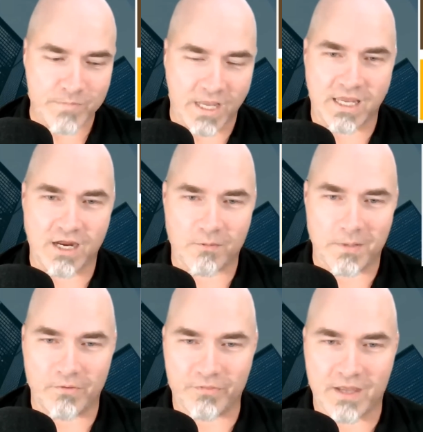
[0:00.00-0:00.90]
that care
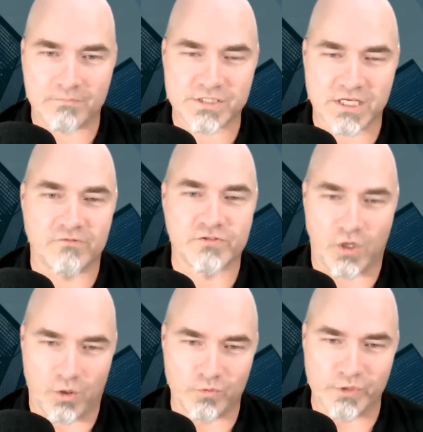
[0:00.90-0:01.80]
about themselves
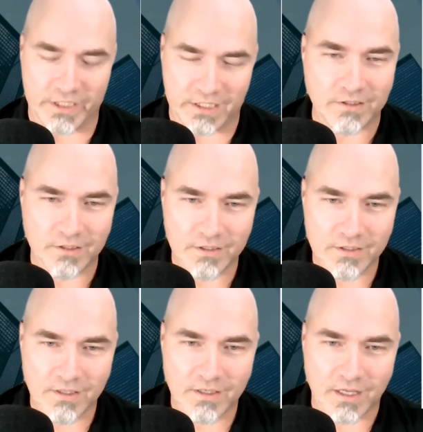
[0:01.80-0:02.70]
only
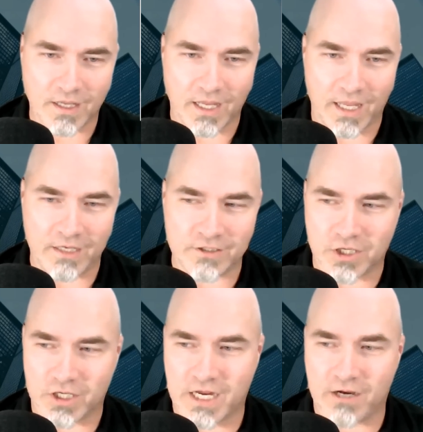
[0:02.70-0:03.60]
and
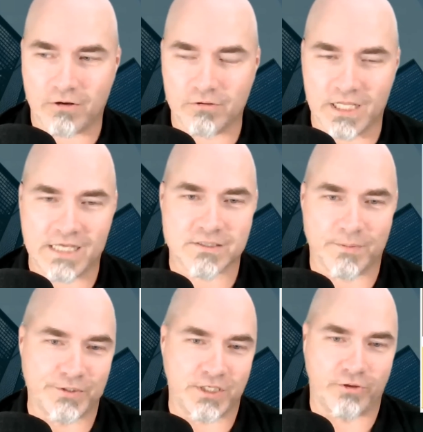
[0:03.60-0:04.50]
could care less
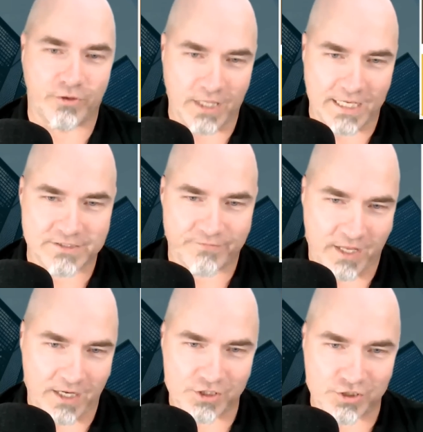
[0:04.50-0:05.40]
about the other
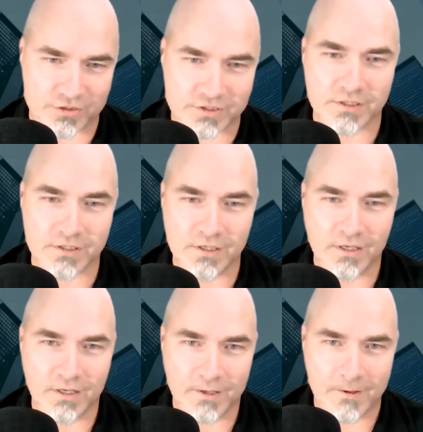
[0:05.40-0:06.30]
classifications.
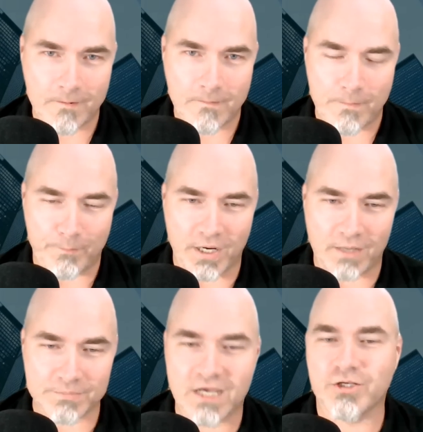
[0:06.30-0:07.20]
But
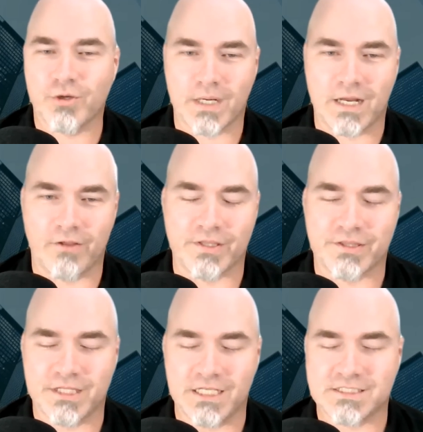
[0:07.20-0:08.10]
I'm telling you right now that
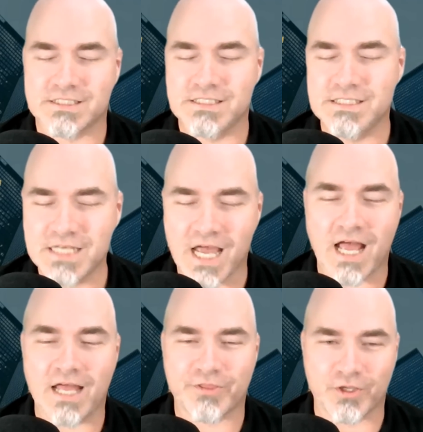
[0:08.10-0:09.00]
it's
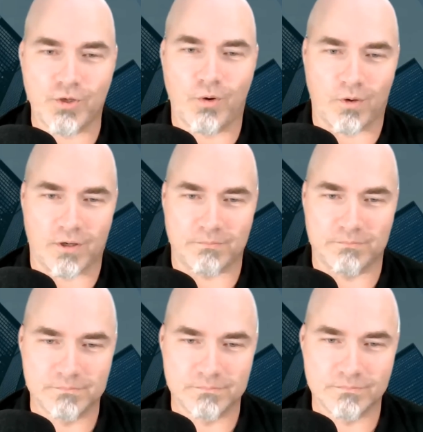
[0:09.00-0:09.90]
not the norm.
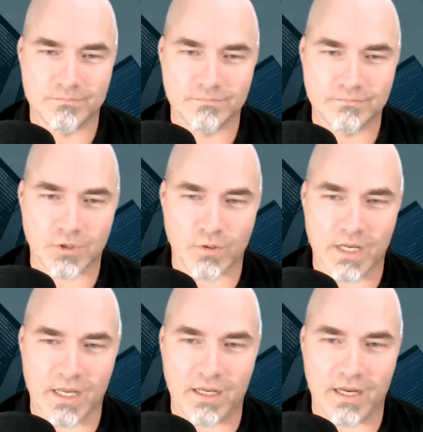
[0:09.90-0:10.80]

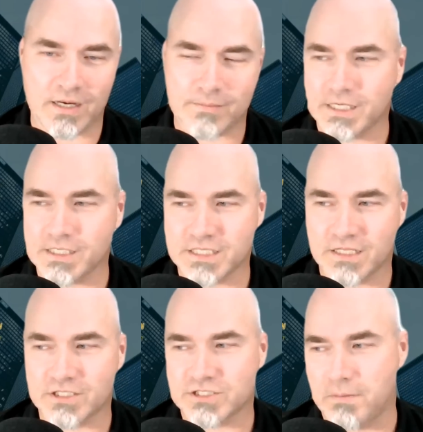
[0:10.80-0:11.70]
Okay. And I'm not going to
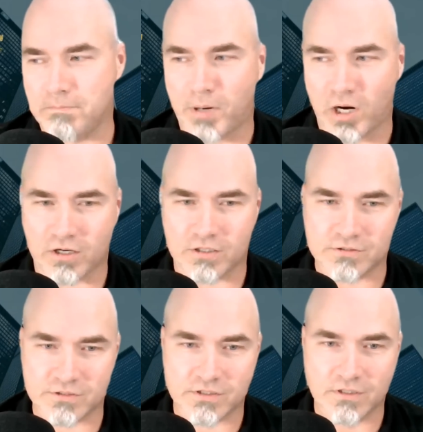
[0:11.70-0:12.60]
say that some
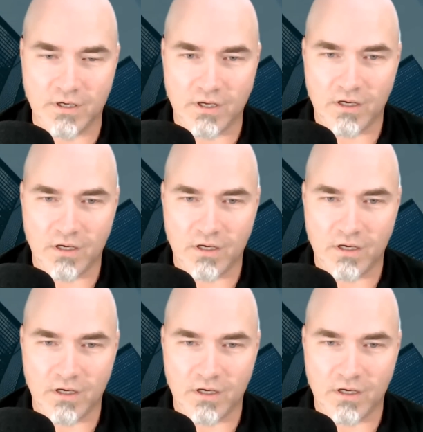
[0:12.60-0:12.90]
barns